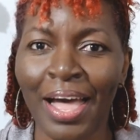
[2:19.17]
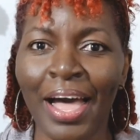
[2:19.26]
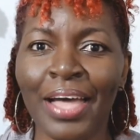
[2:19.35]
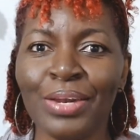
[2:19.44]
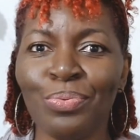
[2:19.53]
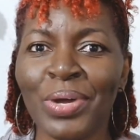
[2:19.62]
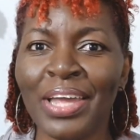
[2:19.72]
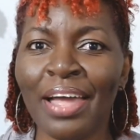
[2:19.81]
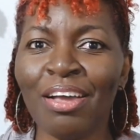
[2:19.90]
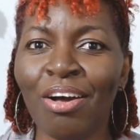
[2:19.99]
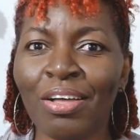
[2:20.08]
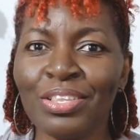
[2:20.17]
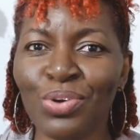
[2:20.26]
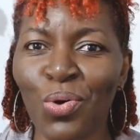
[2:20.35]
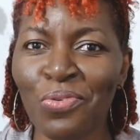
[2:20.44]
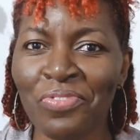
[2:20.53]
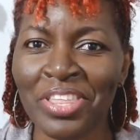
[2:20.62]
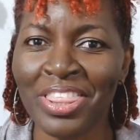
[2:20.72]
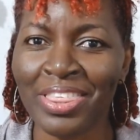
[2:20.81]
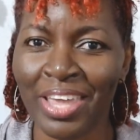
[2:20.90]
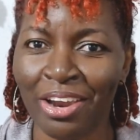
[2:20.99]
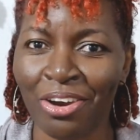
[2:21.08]
And when I got over
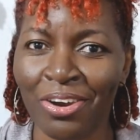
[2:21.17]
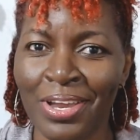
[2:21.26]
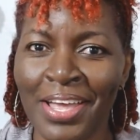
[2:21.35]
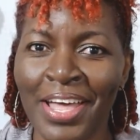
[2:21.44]
there